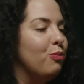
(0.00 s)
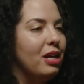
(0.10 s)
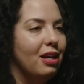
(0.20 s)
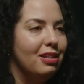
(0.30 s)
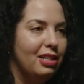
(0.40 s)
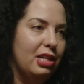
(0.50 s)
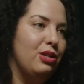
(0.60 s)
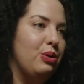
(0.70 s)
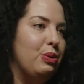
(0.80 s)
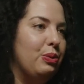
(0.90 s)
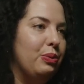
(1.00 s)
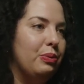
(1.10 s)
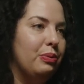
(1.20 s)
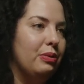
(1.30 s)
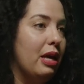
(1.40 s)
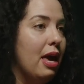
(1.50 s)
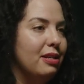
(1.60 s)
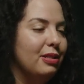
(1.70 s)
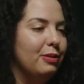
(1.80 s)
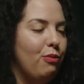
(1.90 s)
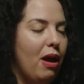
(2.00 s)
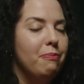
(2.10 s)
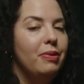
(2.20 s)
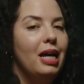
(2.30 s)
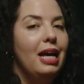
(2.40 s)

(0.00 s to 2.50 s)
We can continue the case, right?